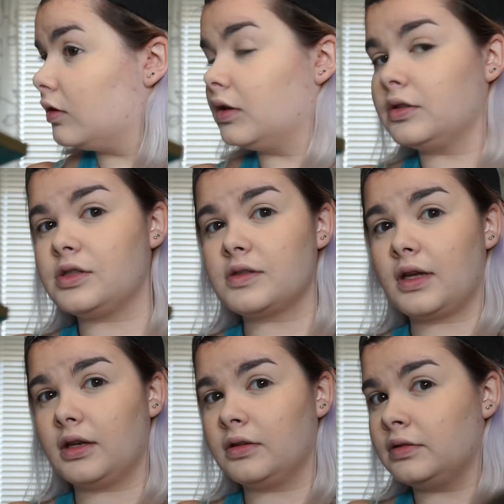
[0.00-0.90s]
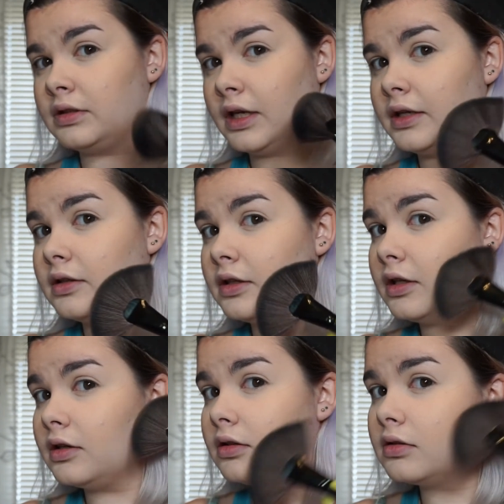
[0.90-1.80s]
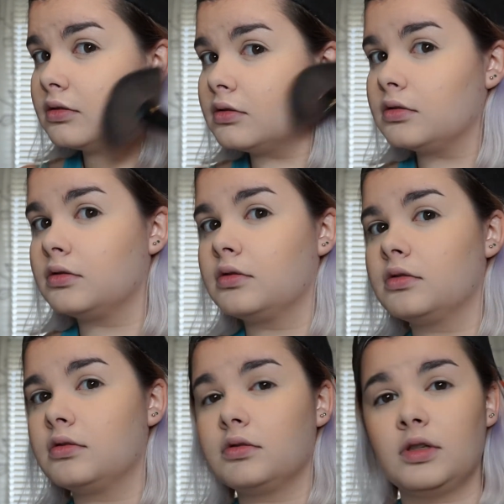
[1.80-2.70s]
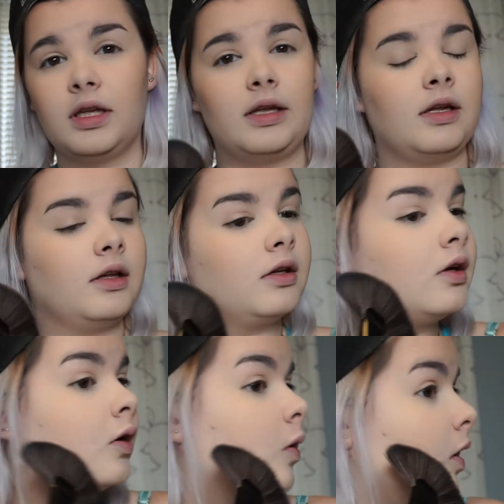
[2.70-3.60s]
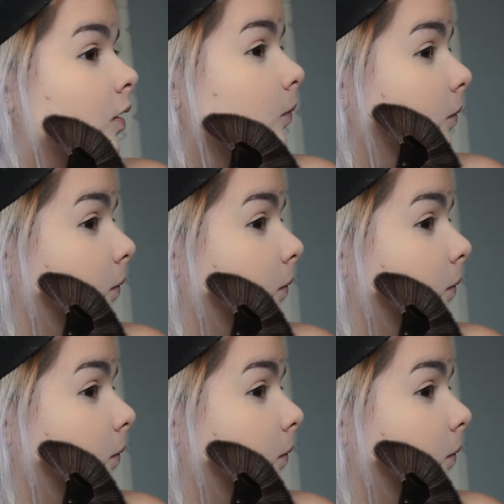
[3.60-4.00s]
and just kind of lightly hit it and go up.